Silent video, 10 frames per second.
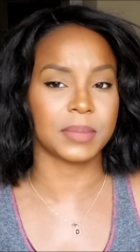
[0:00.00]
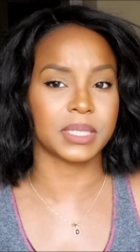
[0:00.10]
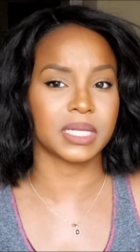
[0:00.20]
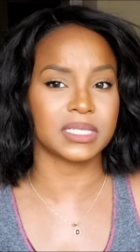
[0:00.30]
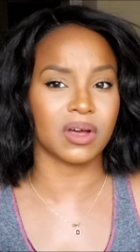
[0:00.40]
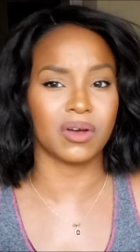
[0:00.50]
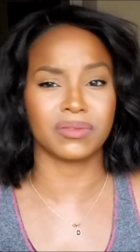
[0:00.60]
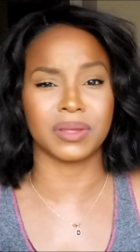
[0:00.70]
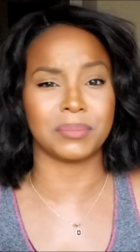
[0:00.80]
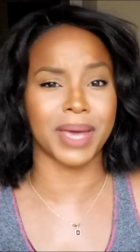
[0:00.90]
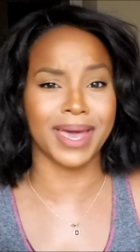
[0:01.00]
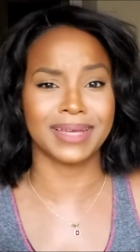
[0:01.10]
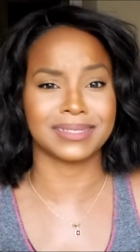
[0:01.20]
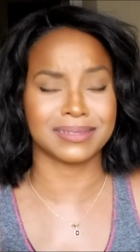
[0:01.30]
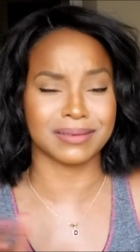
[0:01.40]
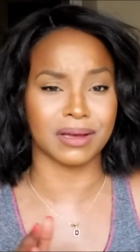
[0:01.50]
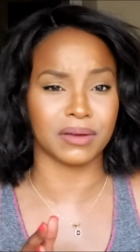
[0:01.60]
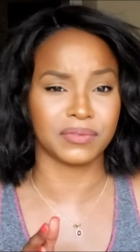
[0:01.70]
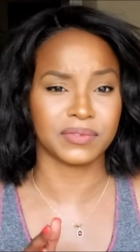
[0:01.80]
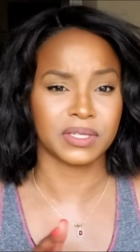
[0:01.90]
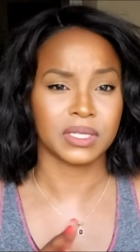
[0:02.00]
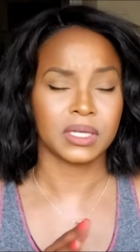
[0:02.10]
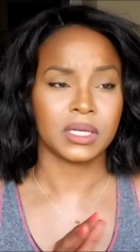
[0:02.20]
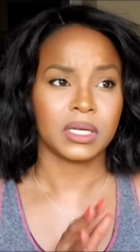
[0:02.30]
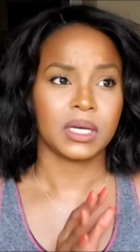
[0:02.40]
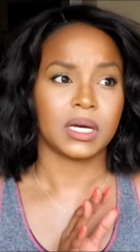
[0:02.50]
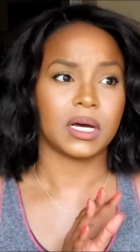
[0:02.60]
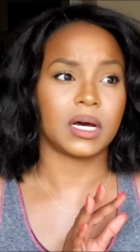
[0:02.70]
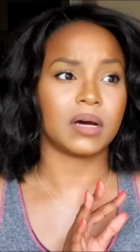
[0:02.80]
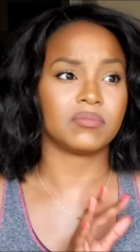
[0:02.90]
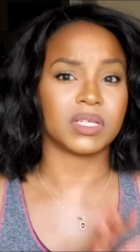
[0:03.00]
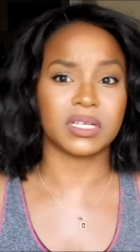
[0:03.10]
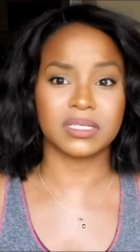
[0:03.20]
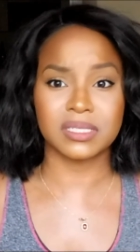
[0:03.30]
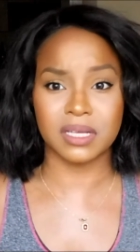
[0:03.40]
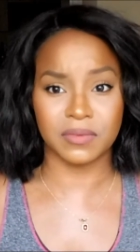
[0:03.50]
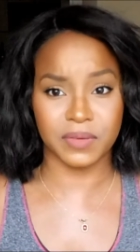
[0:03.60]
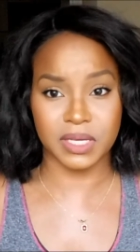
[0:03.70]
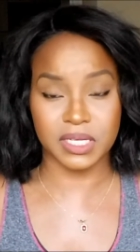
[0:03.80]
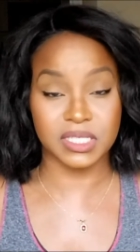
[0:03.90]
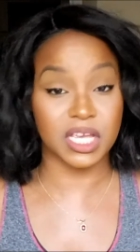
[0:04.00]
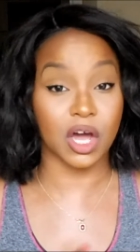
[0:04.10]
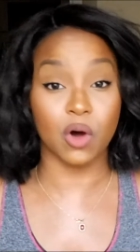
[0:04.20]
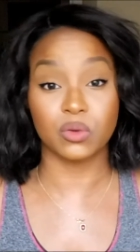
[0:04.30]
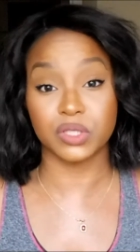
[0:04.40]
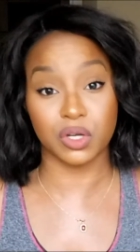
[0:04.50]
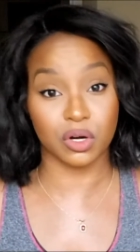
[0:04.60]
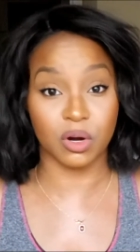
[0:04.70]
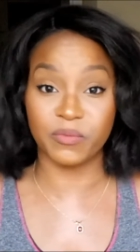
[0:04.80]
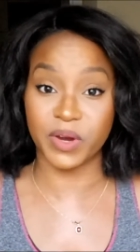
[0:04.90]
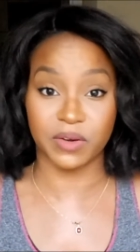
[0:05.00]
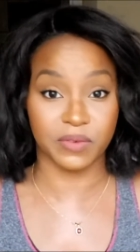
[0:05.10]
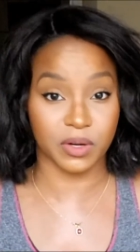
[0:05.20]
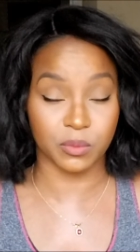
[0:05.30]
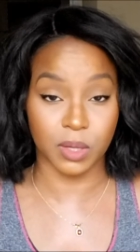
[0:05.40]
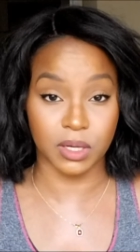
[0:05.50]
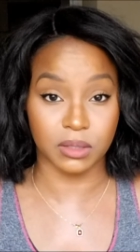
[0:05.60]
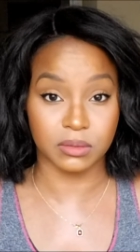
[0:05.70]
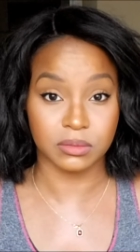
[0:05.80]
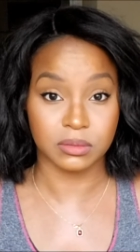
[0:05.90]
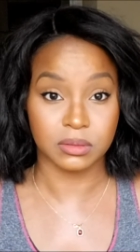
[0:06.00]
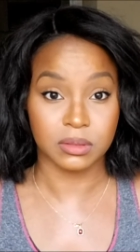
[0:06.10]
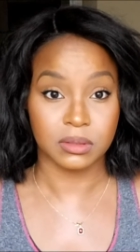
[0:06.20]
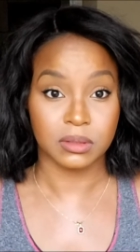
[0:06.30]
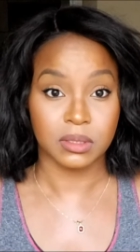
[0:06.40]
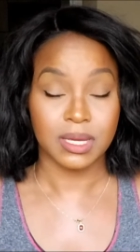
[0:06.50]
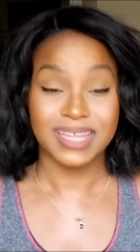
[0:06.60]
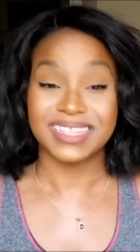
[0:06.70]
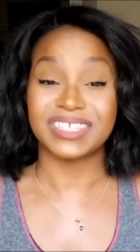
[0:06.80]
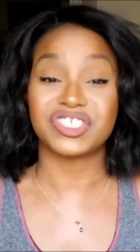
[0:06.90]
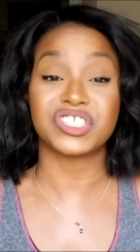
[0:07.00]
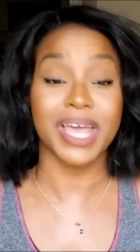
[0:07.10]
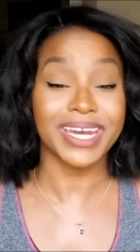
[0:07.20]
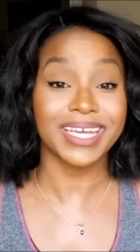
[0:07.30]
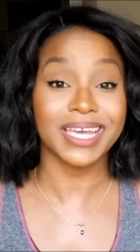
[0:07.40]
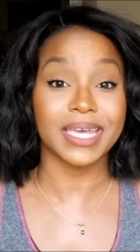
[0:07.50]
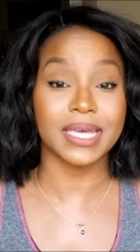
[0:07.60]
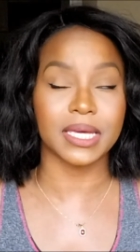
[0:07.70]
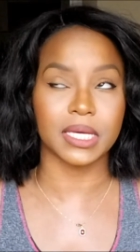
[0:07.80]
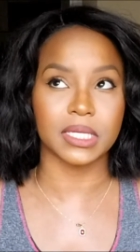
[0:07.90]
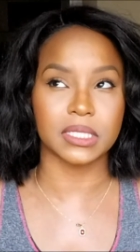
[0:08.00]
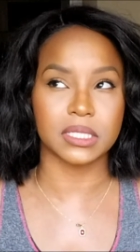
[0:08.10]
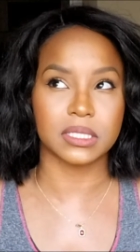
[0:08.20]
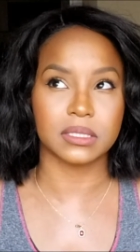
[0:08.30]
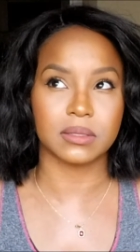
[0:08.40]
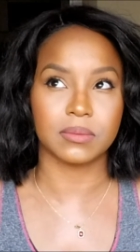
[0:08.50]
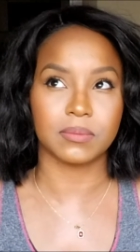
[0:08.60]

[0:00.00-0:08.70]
mean, that's all the bad stuff. The good stuff is it holds a curl very well. The shedding is